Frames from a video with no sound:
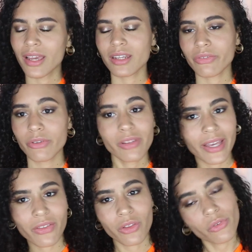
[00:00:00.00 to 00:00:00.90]
And if you
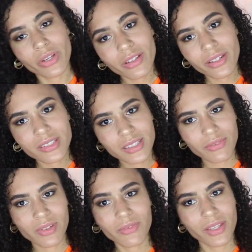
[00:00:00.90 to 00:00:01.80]
like the realness
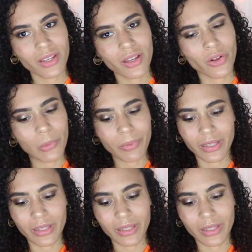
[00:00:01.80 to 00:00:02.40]
of the video,